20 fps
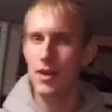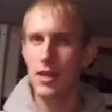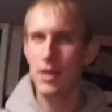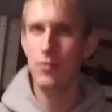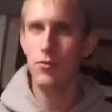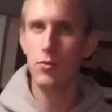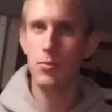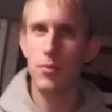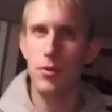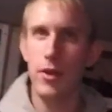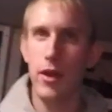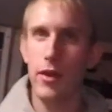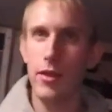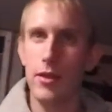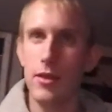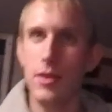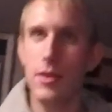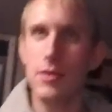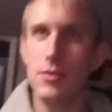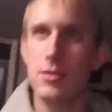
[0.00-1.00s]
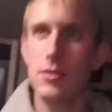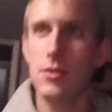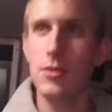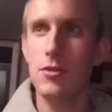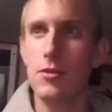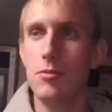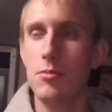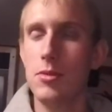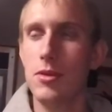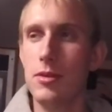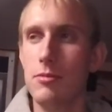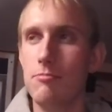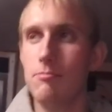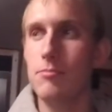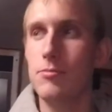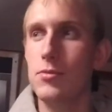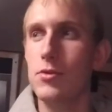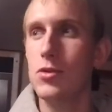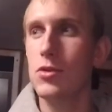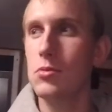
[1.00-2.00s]
And if we put LEDs in here, it'd be
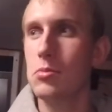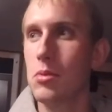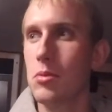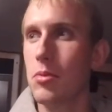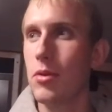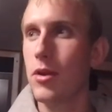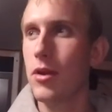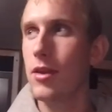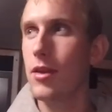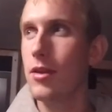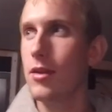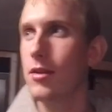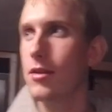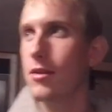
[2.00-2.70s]
super bright.